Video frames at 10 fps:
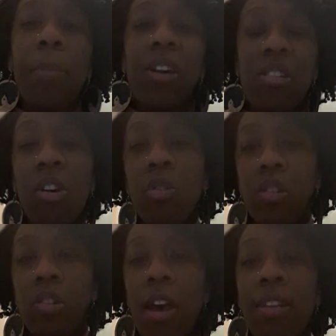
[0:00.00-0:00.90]
Because I
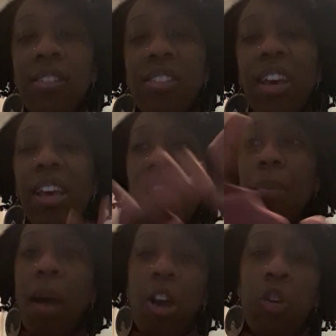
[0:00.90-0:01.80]
also turned
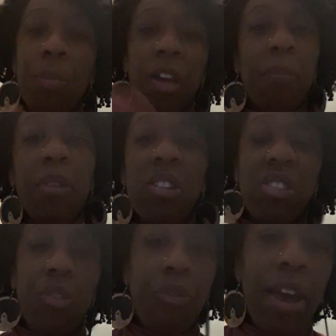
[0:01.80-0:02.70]
my Caribbean
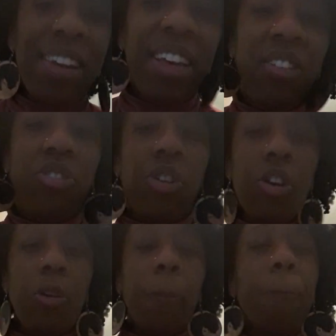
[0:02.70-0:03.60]
music thread
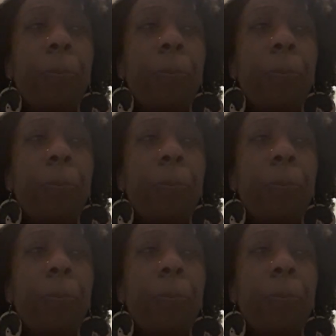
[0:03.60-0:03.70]
into